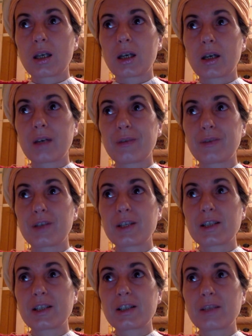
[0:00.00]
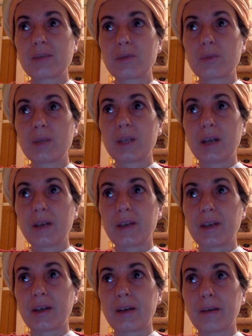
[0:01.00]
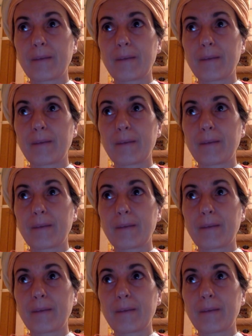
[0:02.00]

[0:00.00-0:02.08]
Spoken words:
at first there seems to be nothing,